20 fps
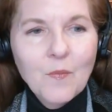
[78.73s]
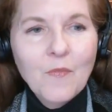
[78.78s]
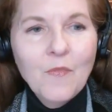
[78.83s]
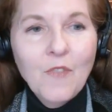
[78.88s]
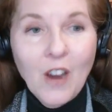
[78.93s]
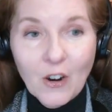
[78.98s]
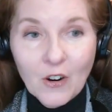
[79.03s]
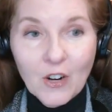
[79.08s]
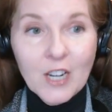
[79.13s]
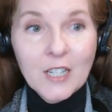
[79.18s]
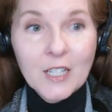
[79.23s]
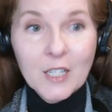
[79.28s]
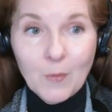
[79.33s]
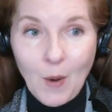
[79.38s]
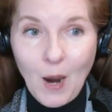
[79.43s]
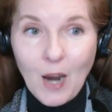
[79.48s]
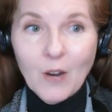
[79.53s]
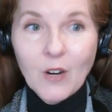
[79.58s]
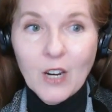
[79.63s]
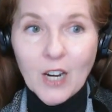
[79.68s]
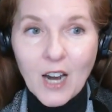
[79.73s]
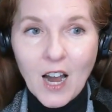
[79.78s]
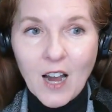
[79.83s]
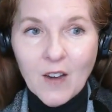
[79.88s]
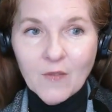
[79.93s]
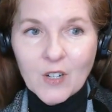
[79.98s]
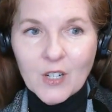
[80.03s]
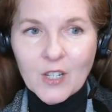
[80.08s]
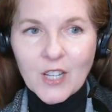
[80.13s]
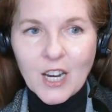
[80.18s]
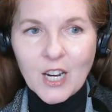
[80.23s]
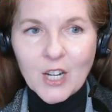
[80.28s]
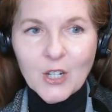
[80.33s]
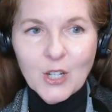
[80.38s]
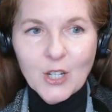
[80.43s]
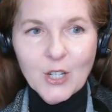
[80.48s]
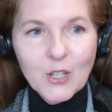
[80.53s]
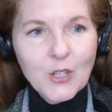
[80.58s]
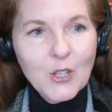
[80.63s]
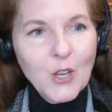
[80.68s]
very inspiring
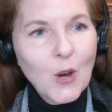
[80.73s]
conversations.